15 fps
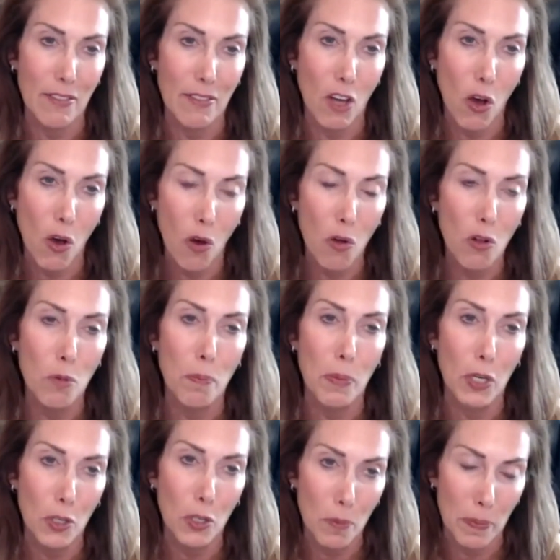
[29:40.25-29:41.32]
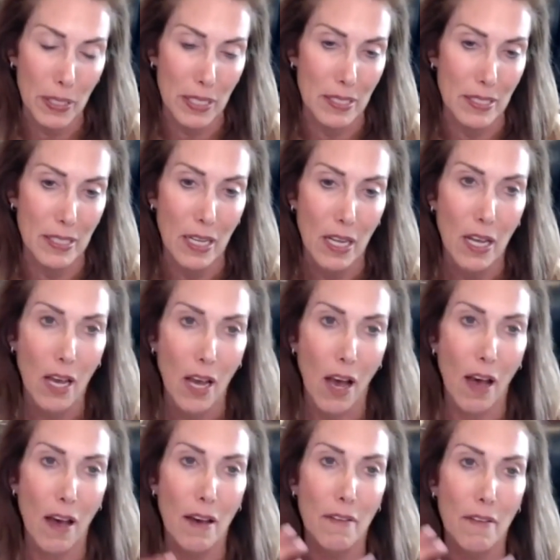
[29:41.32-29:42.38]
The whole purpose
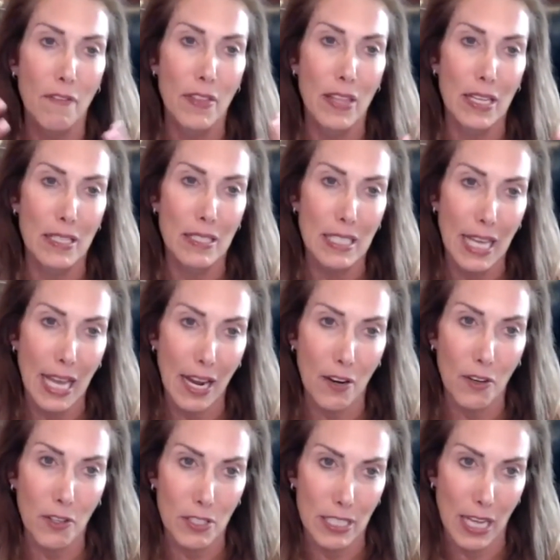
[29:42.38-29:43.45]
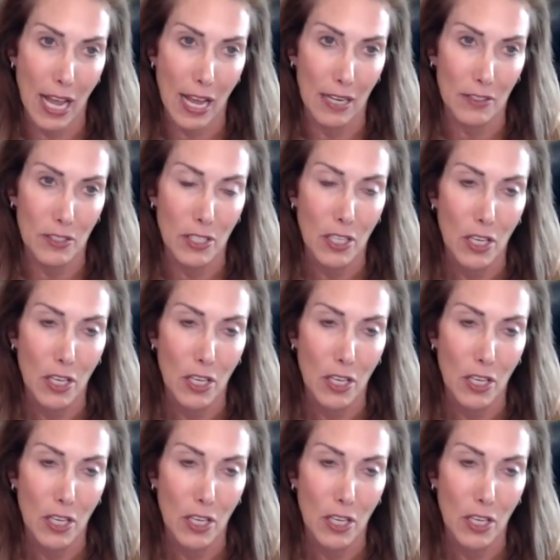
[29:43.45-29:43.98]
of this CARES Act